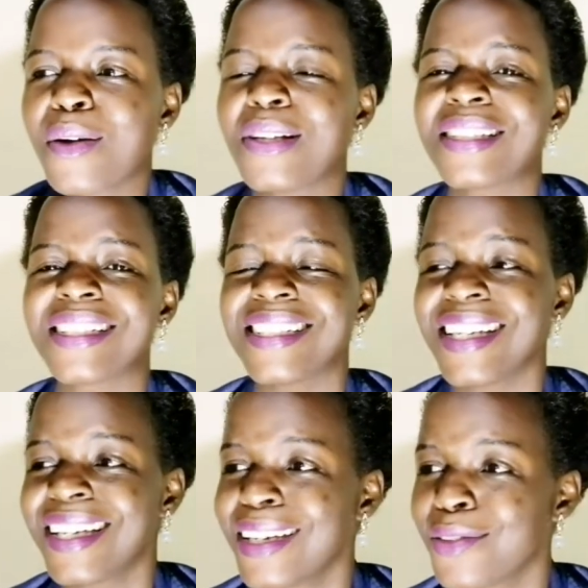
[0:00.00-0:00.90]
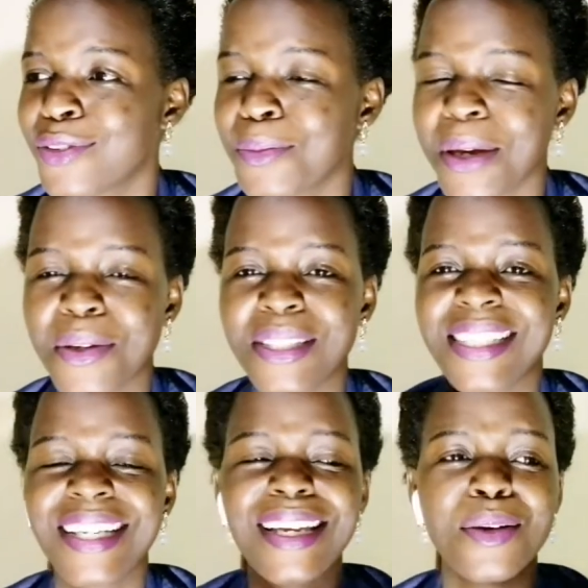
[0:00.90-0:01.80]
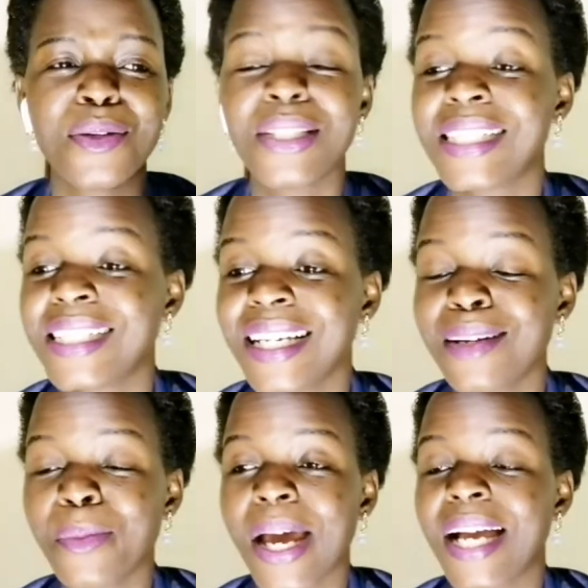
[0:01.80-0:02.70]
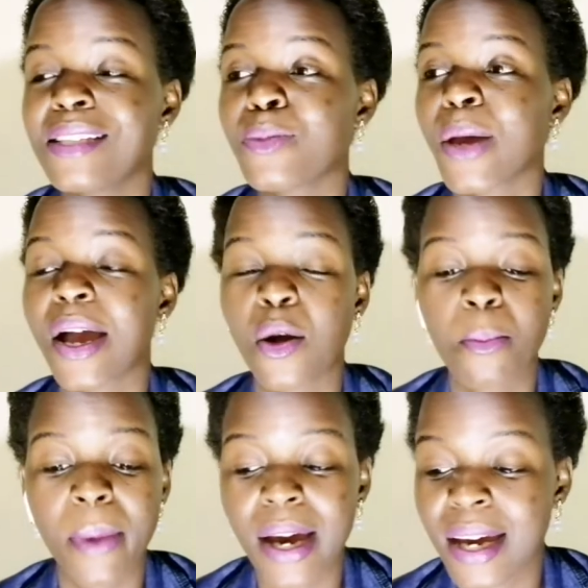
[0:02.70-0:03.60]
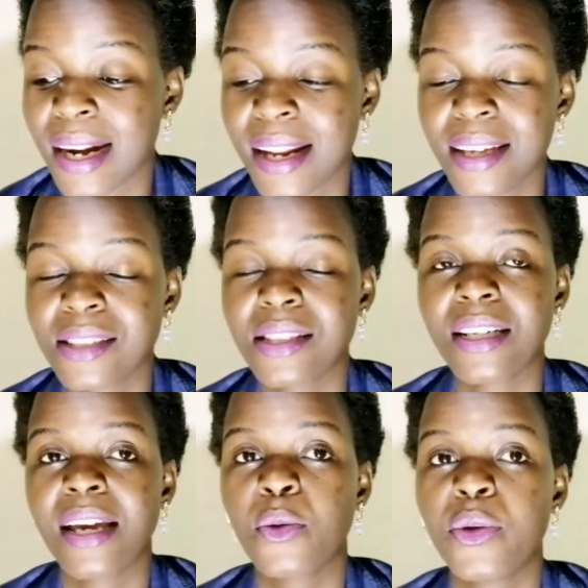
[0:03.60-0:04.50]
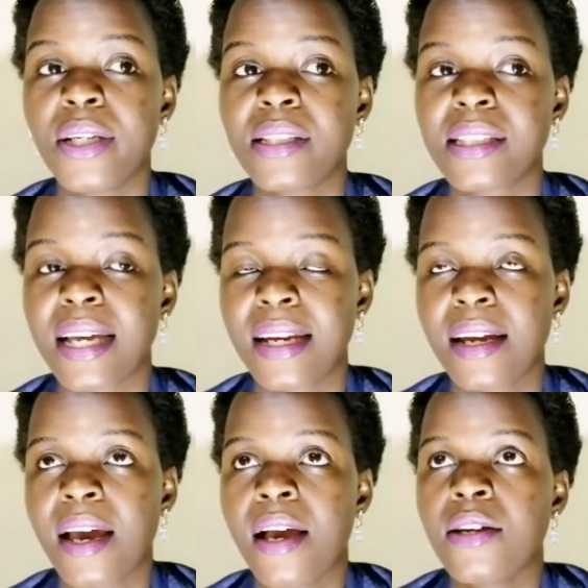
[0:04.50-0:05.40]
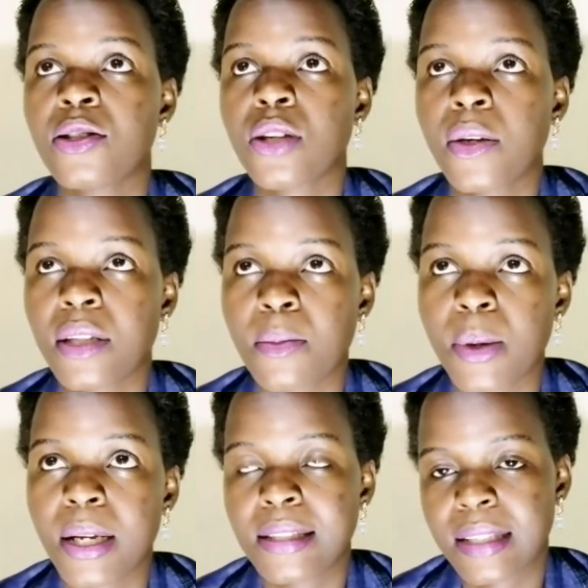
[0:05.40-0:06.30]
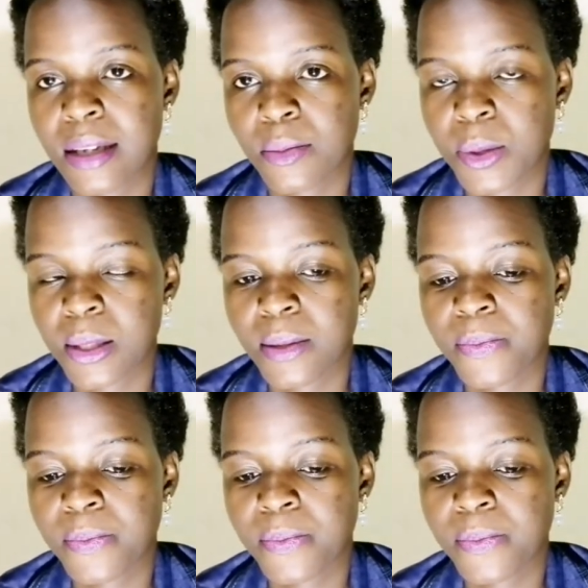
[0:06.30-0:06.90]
I was shaking. From here I was shaking my hands, my legs, and I couldn't stand. So I went to bed and slept.